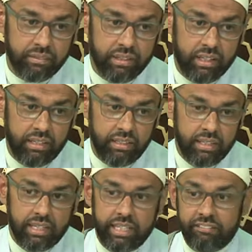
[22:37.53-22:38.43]
Yeah.
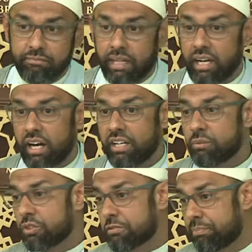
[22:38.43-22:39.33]
If my heart
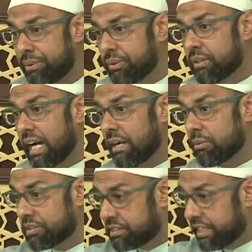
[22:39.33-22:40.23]
was pure, I
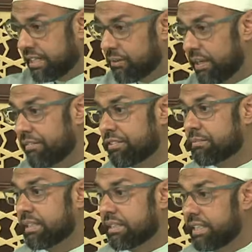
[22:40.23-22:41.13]
would stay away
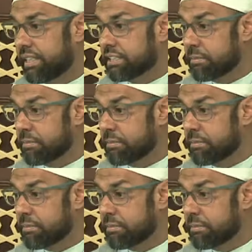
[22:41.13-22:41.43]
from the things.